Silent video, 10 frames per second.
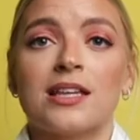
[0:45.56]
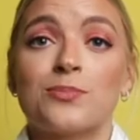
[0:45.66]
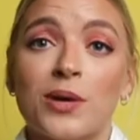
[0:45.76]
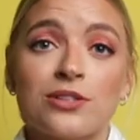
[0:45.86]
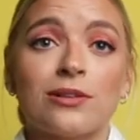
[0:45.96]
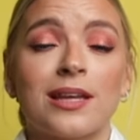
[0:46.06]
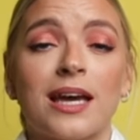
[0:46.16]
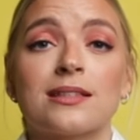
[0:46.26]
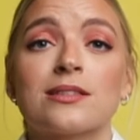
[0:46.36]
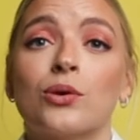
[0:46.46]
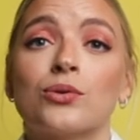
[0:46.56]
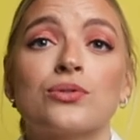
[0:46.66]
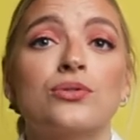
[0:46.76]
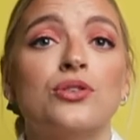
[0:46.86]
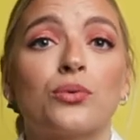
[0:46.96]
And special thanks
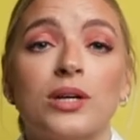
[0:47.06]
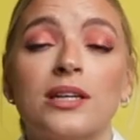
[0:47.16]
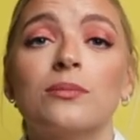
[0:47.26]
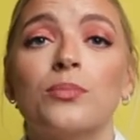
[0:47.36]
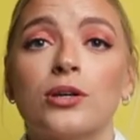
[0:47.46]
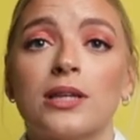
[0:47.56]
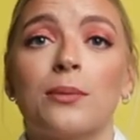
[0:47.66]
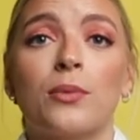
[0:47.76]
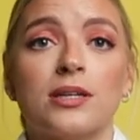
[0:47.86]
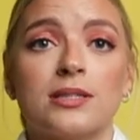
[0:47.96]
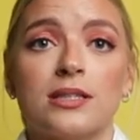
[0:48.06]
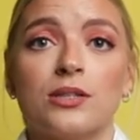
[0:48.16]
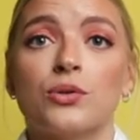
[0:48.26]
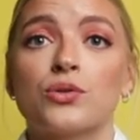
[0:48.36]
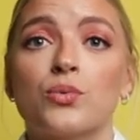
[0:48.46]
goes to Doreen
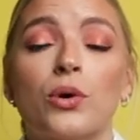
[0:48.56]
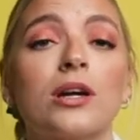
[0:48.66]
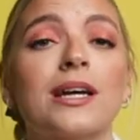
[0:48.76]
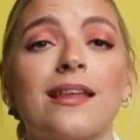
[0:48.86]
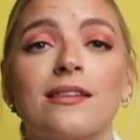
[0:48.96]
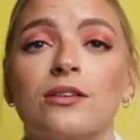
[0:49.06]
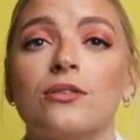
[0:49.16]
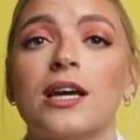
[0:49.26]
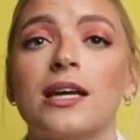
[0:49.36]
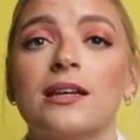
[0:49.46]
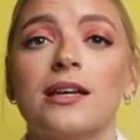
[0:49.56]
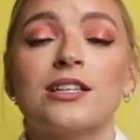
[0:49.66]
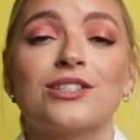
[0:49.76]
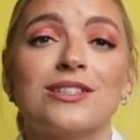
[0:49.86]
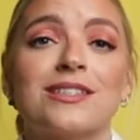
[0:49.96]
Bogdan-Martin, whose work at the United
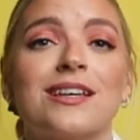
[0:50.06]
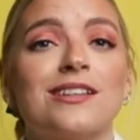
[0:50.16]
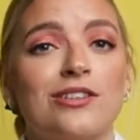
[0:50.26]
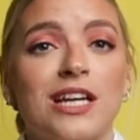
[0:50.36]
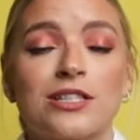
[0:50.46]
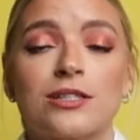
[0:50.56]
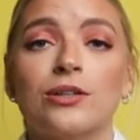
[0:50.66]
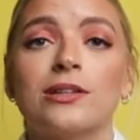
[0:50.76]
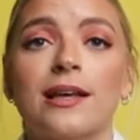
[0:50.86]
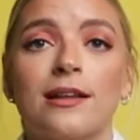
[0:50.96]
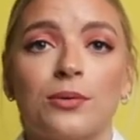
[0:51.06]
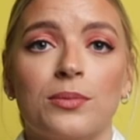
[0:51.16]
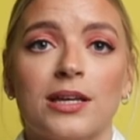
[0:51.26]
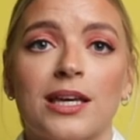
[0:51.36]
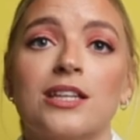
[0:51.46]
Nations International
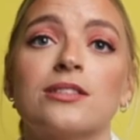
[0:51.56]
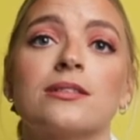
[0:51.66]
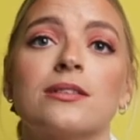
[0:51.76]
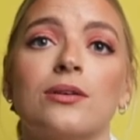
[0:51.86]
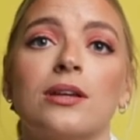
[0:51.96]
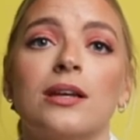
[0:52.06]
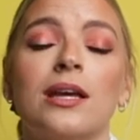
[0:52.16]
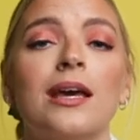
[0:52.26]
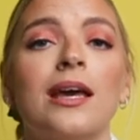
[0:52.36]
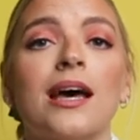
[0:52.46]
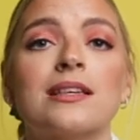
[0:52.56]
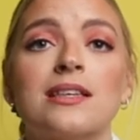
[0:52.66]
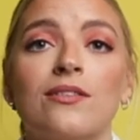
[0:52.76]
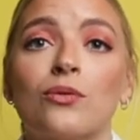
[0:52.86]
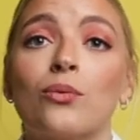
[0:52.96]
Telecommunications Union
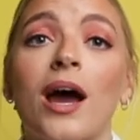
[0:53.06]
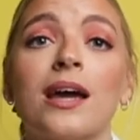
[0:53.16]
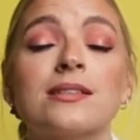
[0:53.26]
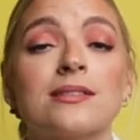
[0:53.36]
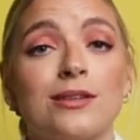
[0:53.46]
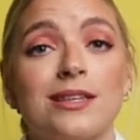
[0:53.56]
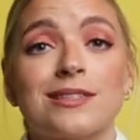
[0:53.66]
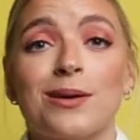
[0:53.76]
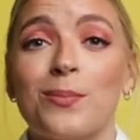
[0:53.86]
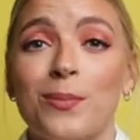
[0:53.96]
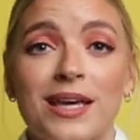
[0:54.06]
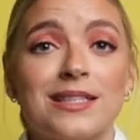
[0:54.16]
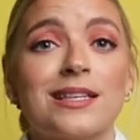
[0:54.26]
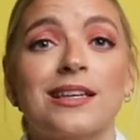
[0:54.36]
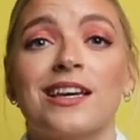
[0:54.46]
has given rise to this
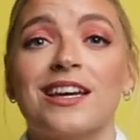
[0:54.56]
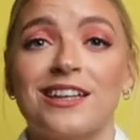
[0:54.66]
amazing